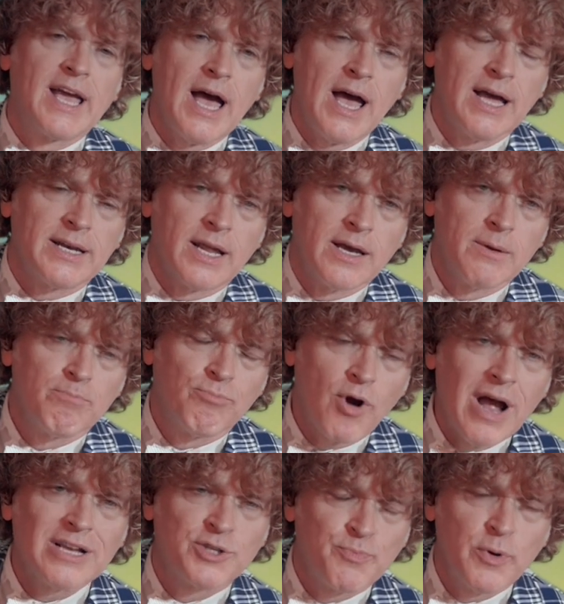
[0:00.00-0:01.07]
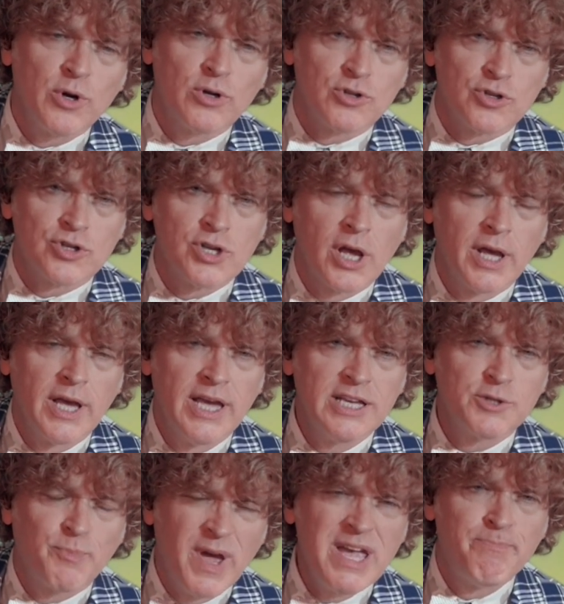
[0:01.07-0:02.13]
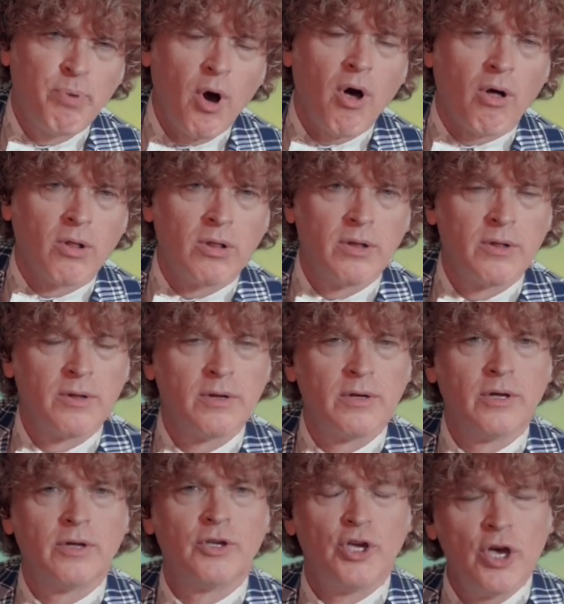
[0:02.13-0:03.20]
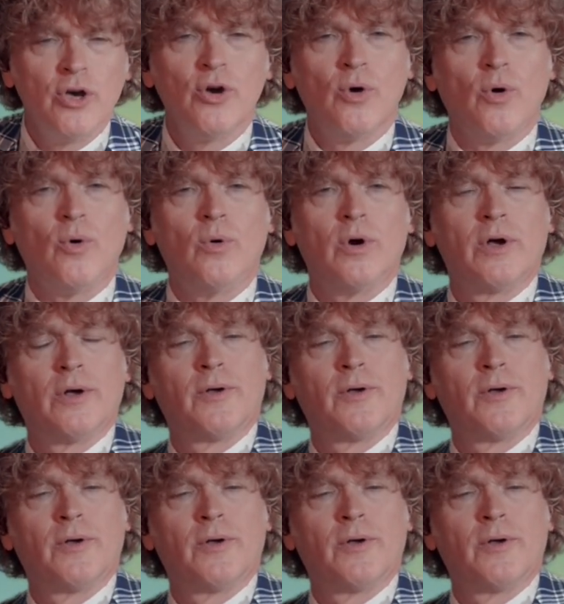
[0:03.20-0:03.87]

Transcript: God prospers his people you